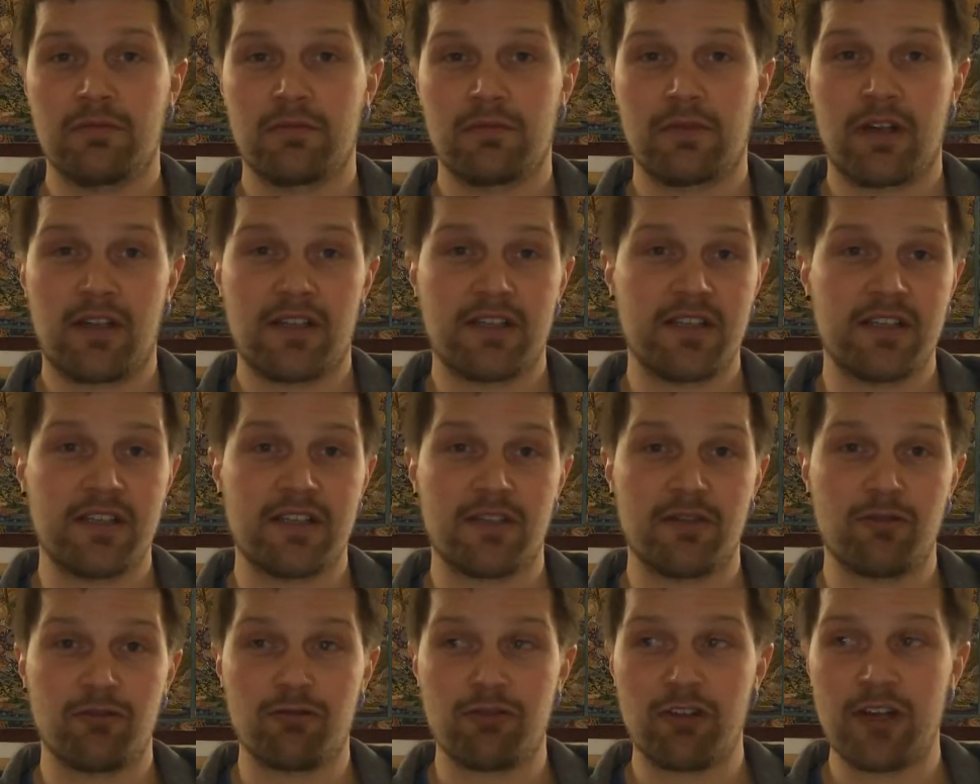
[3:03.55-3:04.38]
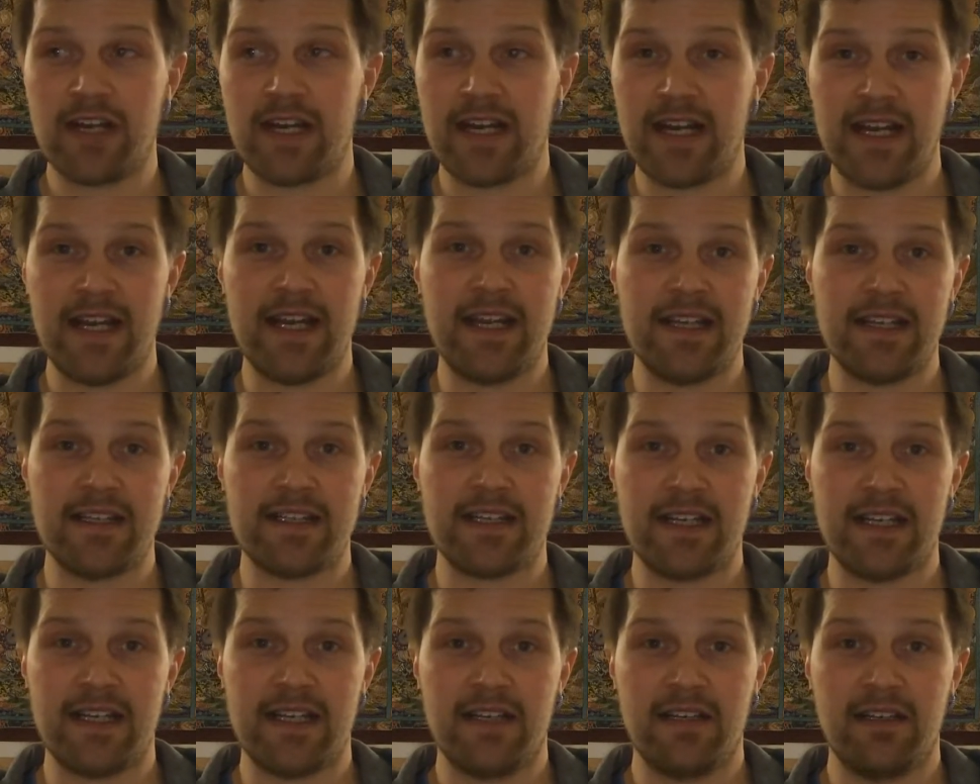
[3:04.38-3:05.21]
because it's a really
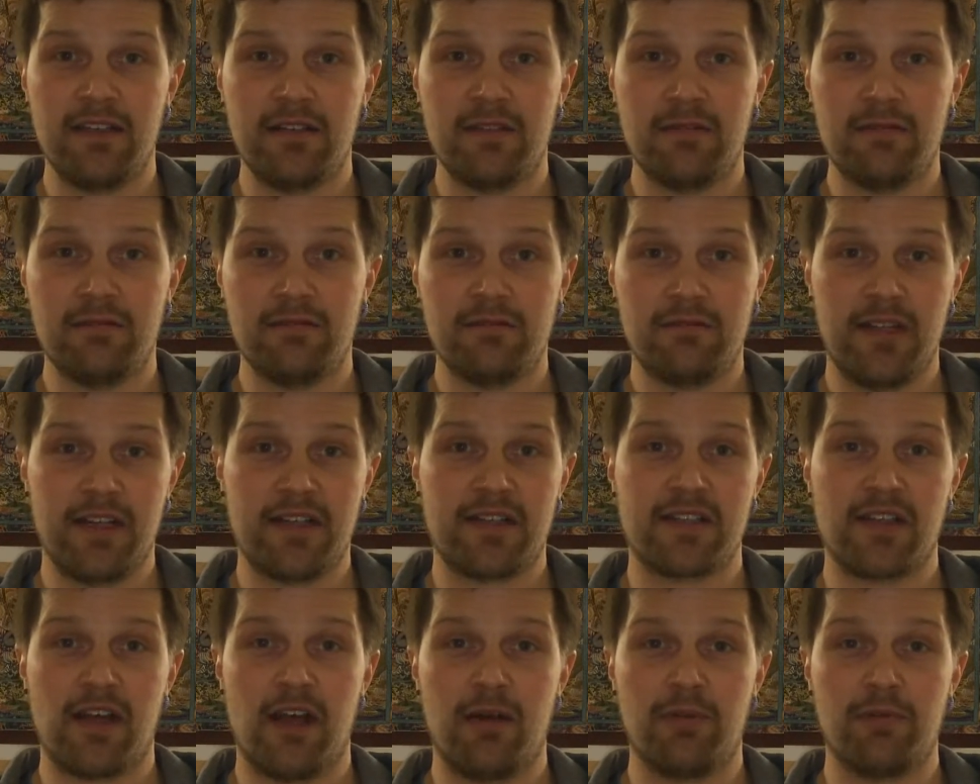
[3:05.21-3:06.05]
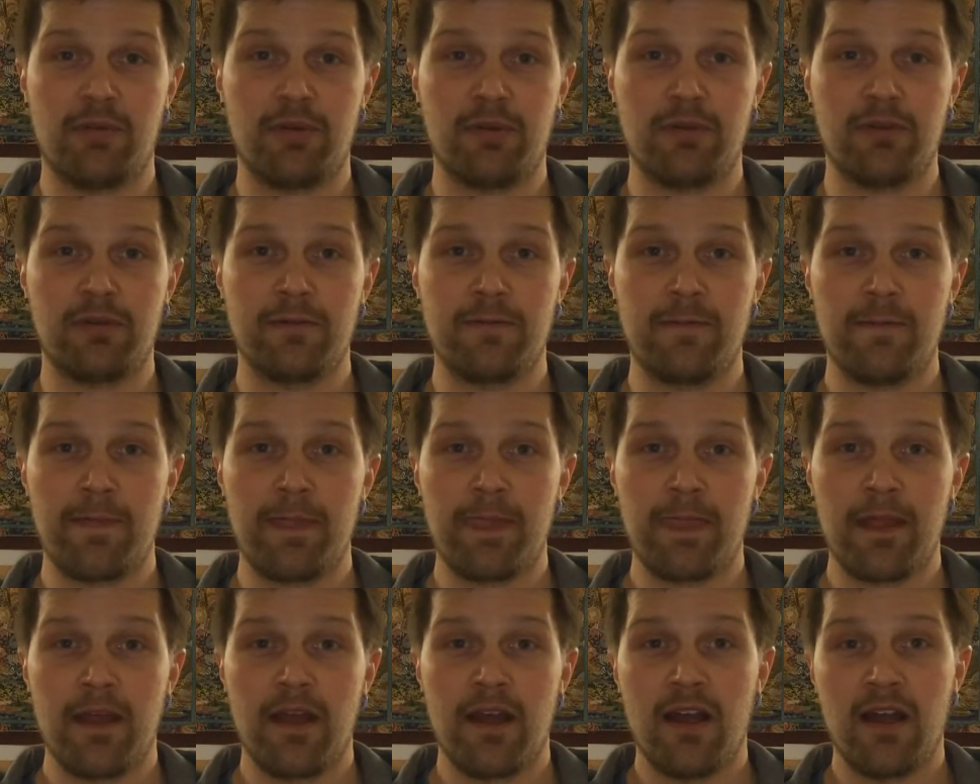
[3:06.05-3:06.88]
easy example.
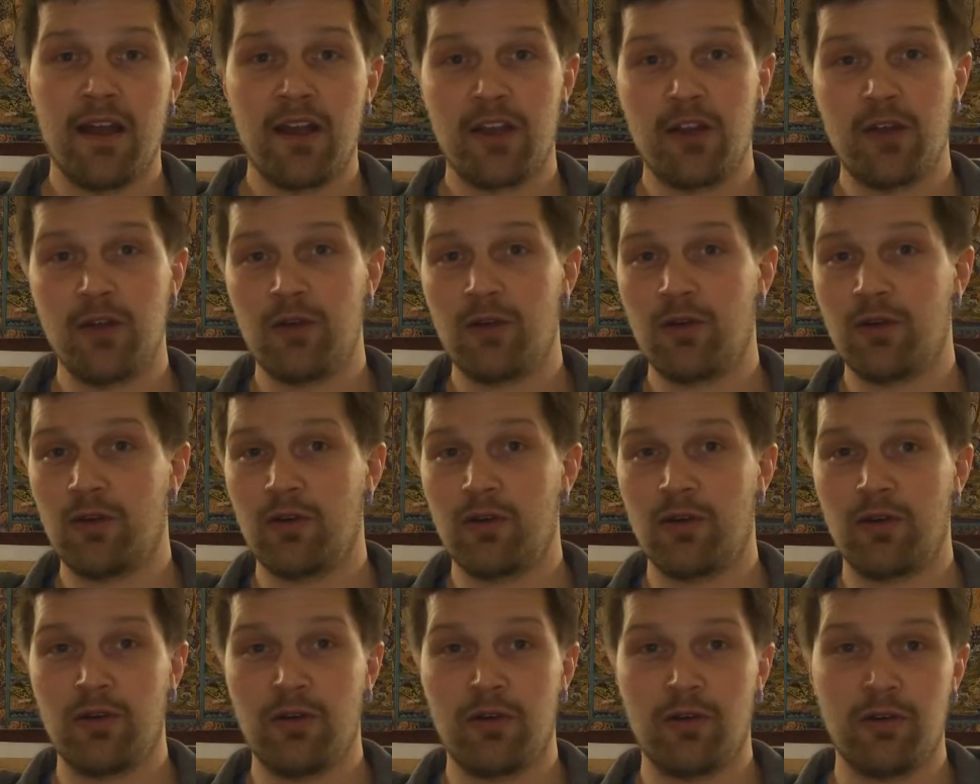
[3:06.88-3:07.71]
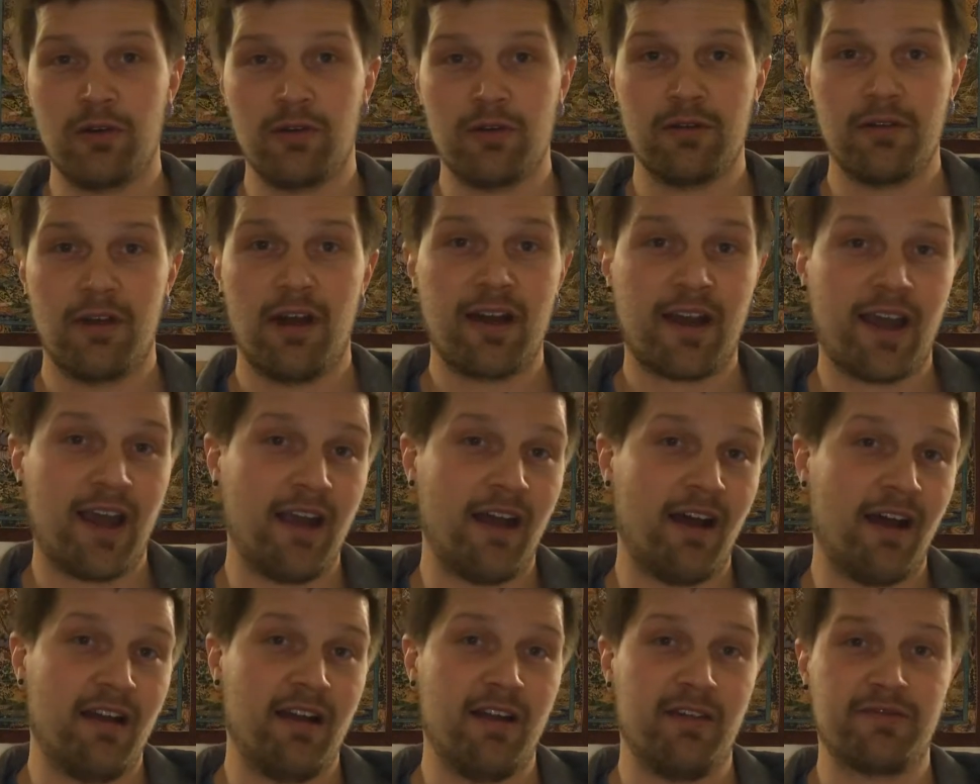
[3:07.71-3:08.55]
I
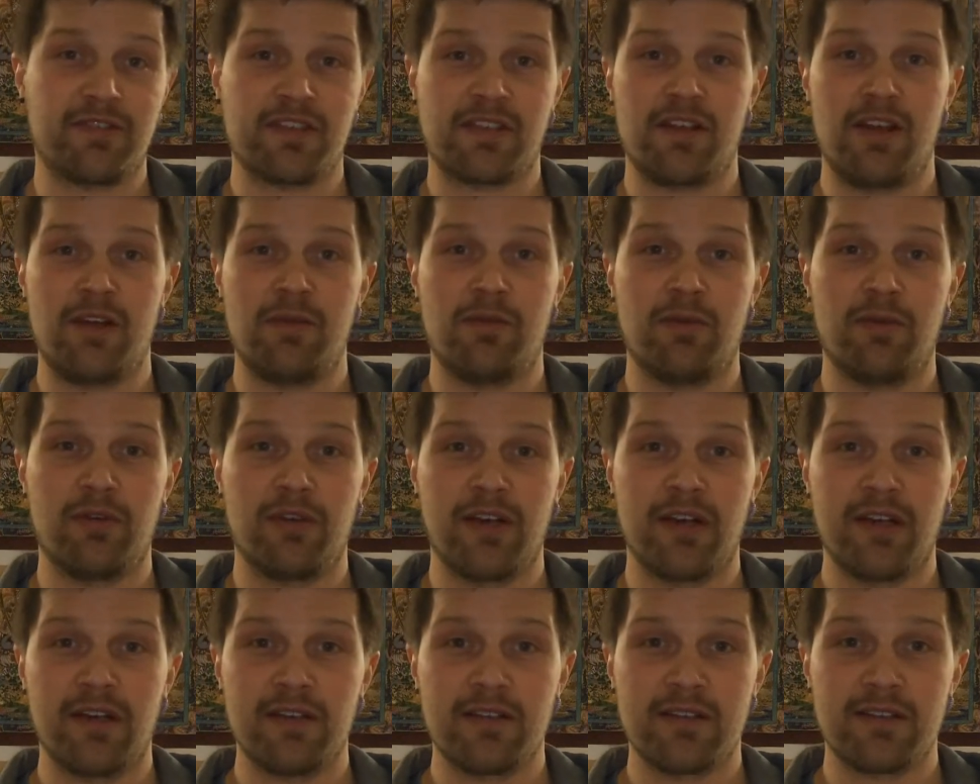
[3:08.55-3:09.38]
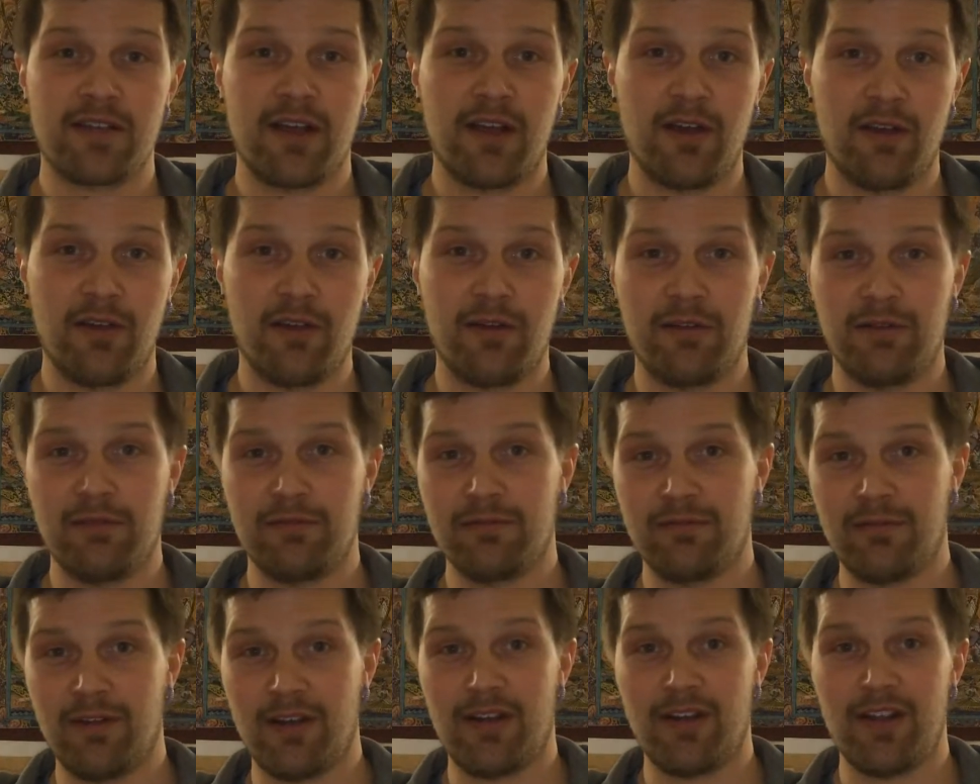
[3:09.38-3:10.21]
love snowboarding. So
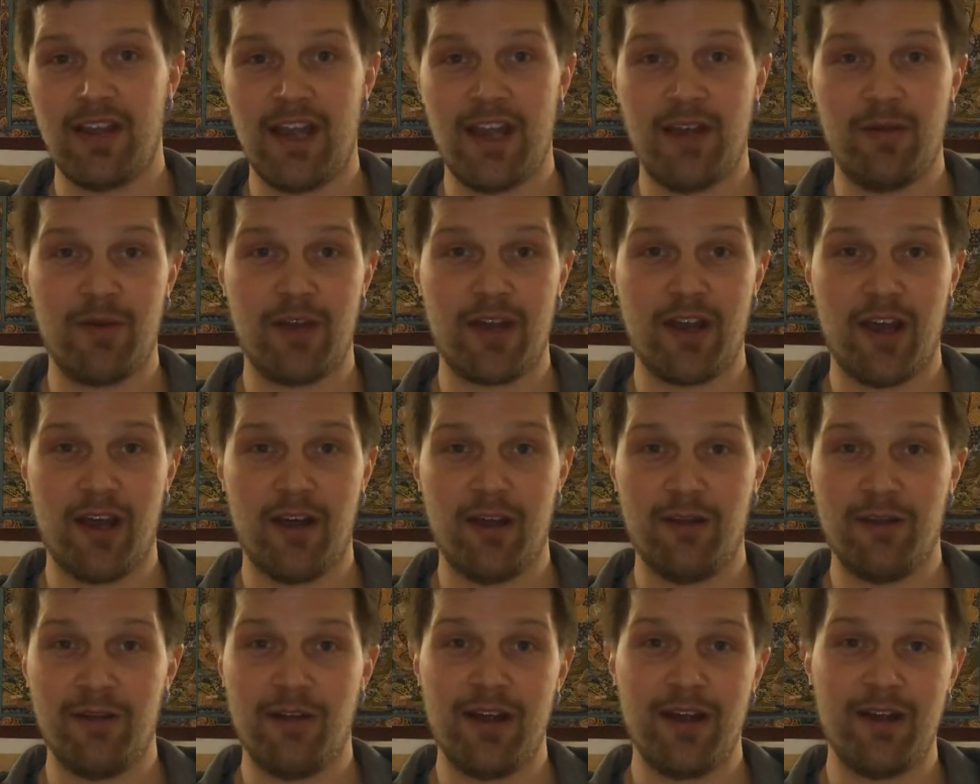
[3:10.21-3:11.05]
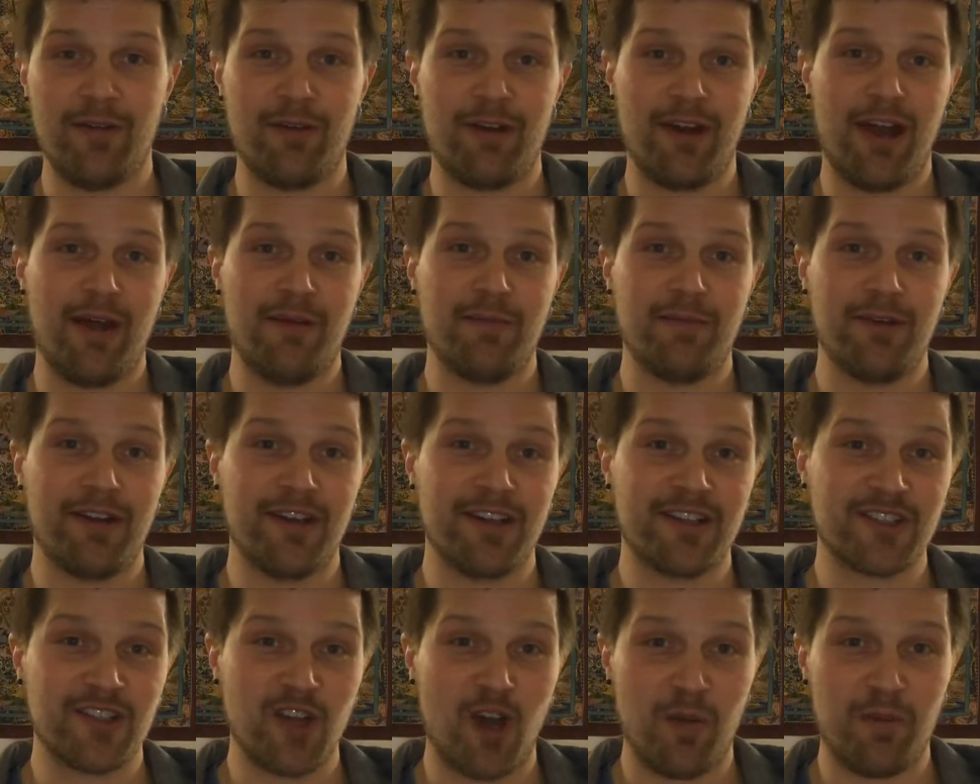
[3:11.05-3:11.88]
here we go. Here I am
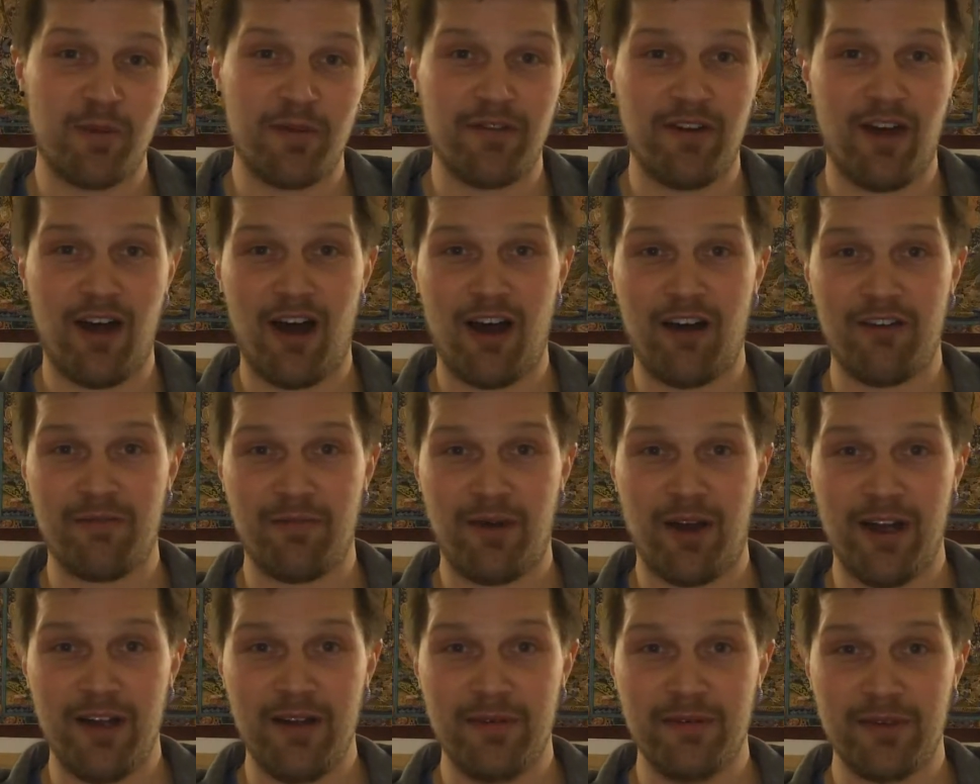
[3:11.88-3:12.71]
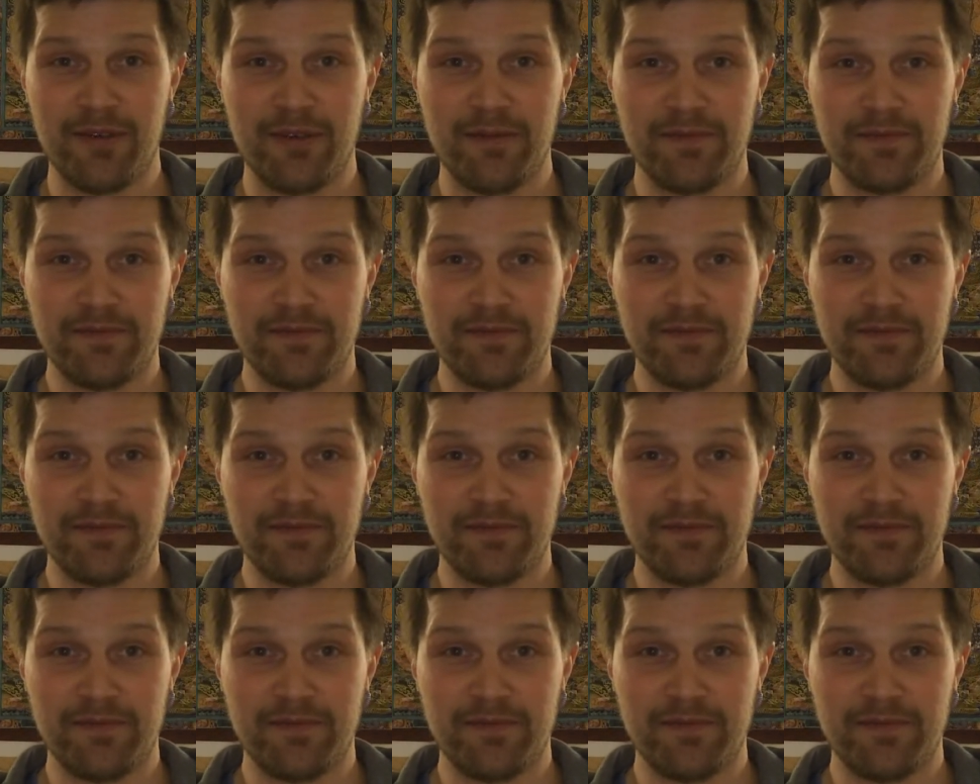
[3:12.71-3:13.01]
at the top of a half pipe.